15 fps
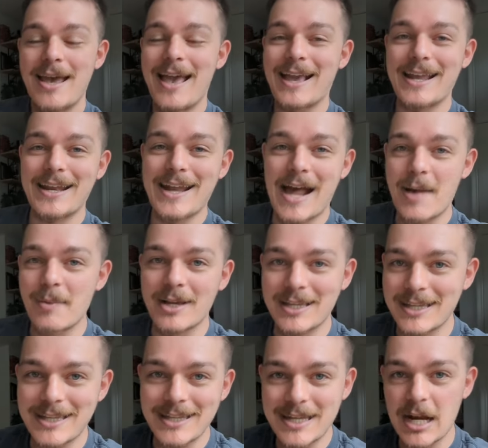
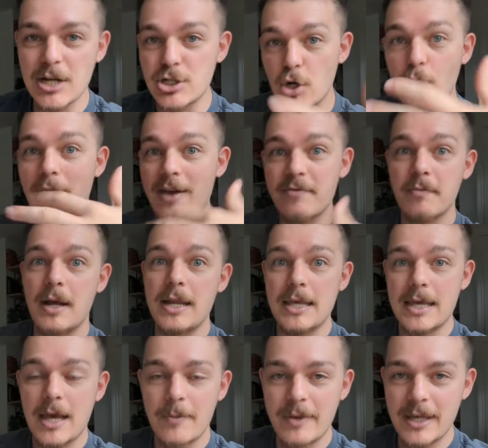economically that I don't have money
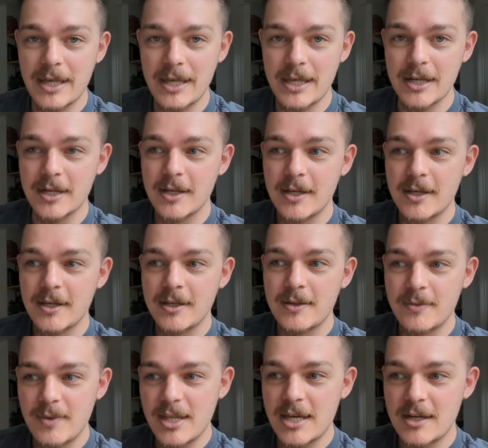coming in,
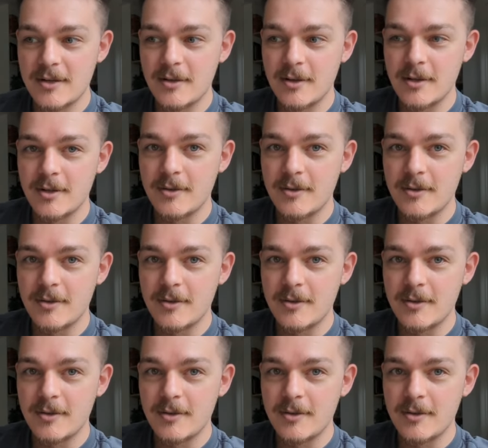then